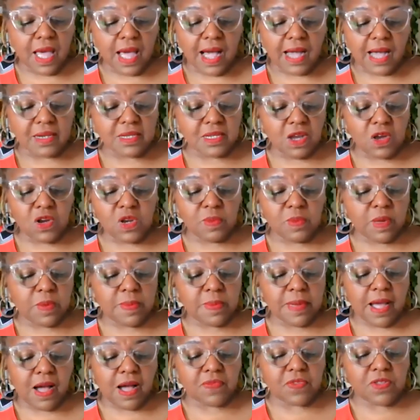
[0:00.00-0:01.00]
I told him
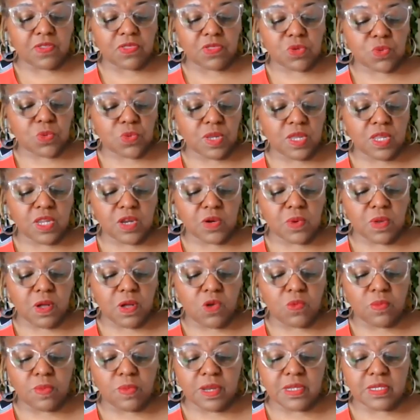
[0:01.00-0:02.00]
about the
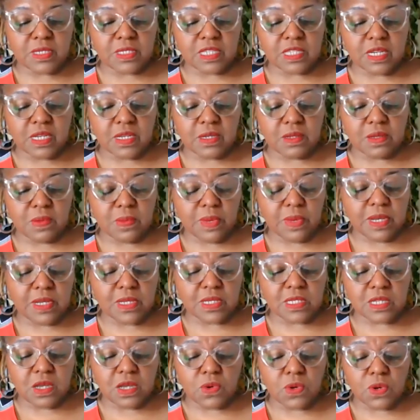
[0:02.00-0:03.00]
3-year-old
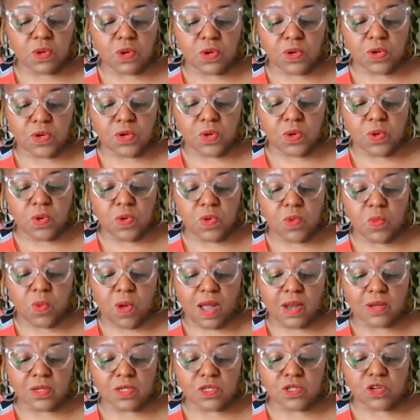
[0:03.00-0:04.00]
Minnesota girl who
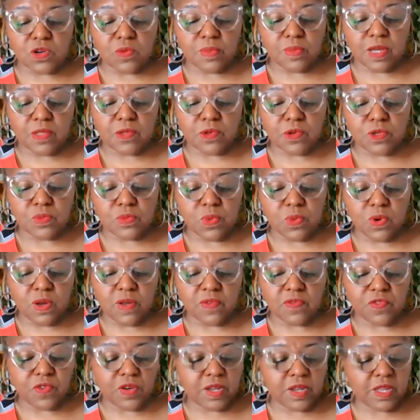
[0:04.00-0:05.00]
watched her mother's
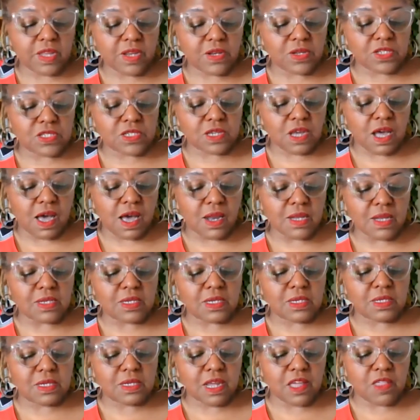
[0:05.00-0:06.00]
boyfriend get shot
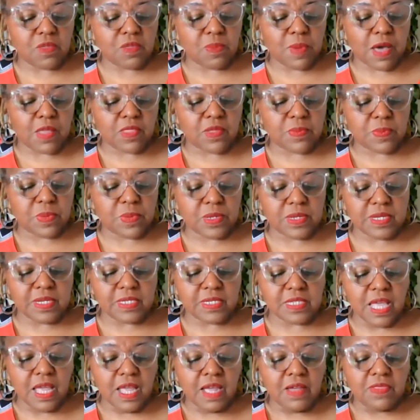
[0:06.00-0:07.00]
to death by the police.